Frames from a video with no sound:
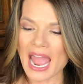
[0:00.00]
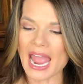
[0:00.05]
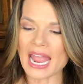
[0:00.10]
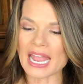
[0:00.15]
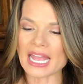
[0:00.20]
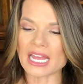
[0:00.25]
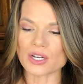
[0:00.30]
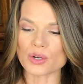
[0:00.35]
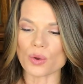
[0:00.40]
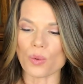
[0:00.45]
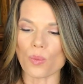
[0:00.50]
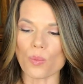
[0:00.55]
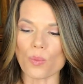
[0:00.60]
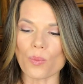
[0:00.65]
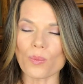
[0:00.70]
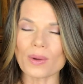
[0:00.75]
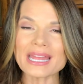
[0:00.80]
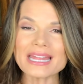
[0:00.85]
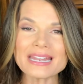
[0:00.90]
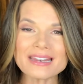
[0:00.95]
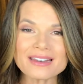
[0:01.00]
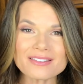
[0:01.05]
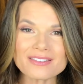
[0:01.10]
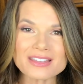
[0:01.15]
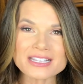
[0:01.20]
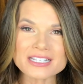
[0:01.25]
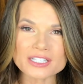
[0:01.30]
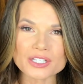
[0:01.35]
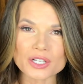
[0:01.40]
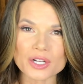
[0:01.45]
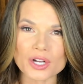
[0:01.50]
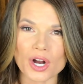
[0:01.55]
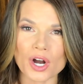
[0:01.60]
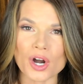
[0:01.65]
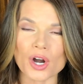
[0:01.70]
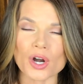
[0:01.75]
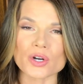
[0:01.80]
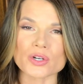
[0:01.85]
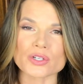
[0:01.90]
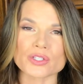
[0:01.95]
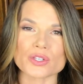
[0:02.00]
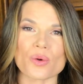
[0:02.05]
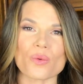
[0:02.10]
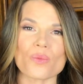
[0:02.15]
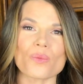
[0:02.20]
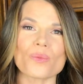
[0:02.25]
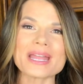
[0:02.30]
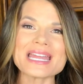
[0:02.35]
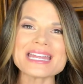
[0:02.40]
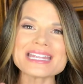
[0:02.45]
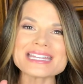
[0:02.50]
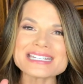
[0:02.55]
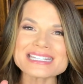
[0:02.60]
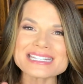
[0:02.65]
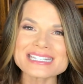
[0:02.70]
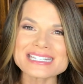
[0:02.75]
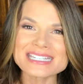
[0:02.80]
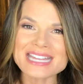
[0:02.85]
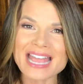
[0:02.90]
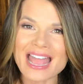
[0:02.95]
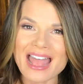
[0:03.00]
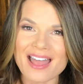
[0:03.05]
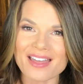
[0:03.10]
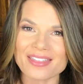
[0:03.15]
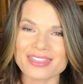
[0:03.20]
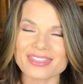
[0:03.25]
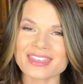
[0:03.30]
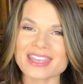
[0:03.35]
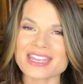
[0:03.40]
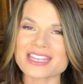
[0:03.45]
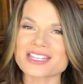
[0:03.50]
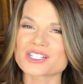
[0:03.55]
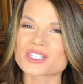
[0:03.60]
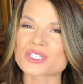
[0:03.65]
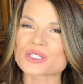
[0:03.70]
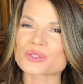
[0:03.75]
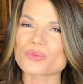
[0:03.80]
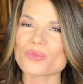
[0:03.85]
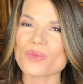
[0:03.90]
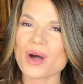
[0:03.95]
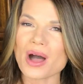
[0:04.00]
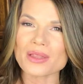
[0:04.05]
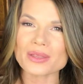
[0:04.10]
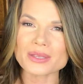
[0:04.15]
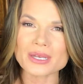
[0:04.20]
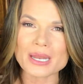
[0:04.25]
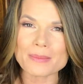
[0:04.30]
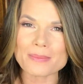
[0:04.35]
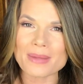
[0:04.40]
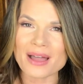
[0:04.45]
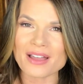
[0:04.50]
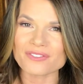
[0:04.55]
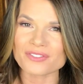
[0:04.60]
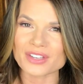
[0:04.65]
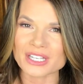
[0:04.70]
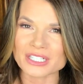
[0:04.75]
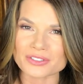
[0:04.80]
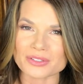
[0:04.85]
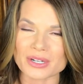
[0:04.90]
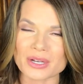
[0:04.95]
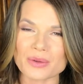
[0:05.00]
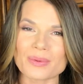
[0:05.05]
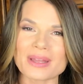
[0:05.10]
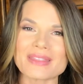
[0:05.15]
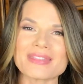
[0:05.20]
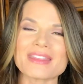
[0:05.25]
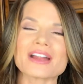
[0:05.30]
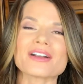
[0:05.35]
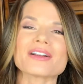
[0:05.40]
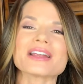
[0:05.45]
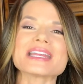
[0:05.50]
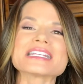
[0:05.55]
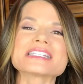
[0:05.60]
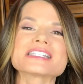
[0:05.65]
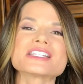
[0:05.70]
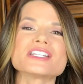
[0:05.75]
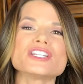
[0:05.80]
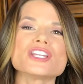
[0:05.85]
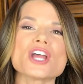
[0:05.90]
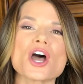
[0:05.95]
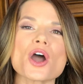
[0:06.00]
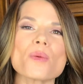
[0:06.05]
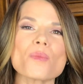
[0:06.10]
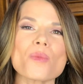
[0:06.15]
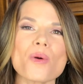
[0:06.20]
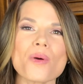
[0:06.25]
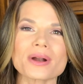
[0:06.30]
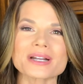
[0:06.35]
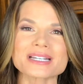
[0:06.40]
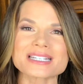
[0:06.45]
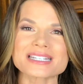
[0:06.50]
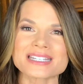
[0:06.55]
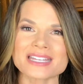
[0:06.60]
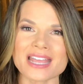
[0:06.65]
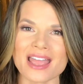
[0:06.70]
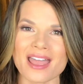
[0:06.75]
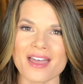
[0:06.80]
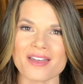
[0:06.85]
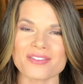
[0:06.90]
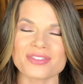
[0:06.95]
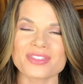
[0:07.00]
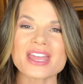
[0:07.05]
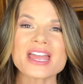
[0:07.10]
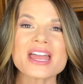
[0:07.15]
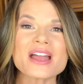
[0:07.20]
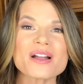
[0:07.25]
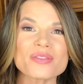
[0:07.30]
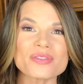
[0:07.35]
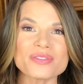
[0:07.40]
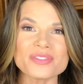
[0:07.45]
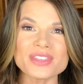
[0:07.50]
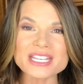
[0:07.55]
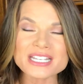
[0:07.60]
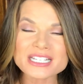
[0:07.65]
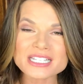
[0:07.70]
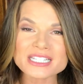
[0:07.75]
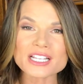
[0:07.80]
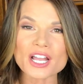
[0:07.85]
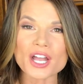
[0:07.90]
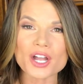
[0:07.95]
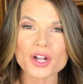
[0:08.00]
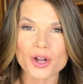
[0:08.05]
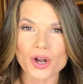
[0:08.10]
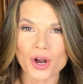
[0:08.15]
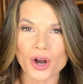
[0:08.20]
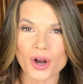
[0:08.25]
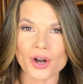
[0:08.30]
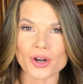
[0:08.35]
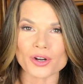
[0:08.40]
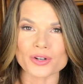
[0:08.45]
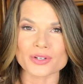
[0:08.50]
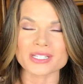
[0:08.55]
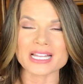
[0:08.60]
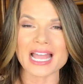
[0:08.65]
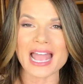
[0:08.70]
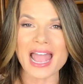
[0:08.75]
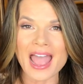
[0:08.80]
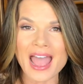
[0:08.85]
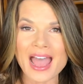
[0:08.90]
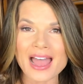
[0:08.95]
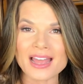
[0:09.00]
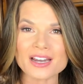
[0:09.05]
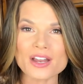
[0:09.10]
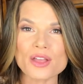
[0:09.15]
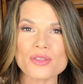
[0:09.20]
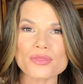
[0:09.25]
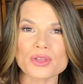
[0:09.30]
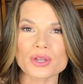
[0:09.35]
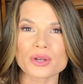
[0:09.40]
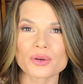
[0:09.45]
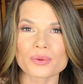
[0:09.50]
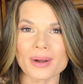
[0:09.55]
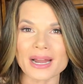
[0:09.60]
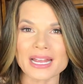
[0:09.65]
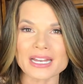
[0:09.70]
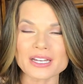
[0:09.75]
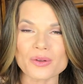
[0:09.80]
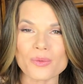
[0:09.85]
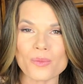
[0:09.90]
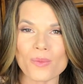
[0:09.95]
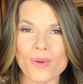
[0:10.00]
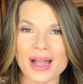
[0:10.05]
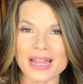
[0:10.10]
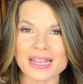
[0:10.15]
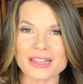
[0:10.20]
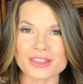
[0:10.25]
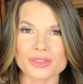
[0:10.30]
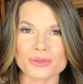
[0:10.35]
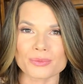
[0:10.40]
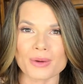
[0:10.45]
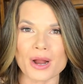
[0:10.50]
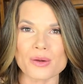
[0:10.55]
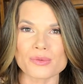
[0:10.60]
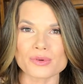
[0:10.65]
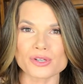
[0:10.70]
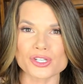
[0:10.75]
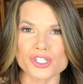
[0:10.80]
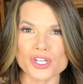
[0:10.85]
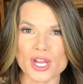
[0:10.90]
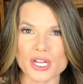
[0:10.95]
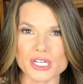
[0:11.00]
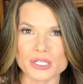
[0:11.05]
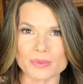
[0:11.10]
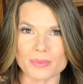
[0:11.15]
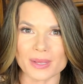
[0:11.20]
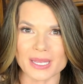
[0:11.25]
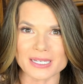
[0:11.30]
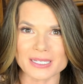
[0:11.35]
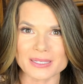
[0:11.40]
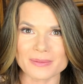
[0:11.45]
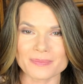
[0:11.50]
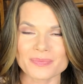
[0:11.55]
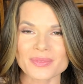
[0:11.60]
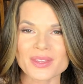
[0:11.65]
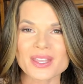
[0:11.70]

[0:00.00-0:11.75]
And when this occurs, when death is swallowed up by victory, when there is no more death, this occurs at the great white throne judgment.